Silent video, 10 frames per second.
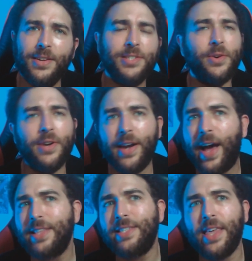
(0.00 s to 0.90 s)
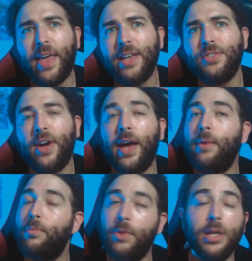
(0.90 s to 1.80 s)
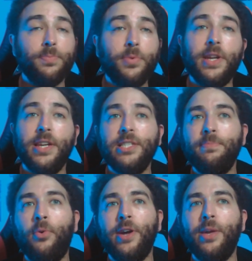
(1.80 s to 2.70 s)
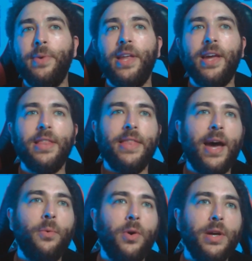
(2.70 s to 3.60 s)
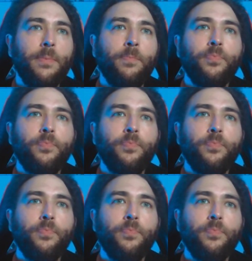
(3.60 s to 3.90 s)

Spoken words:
So to not see that track, I was pretty disappointed we didn't get that one.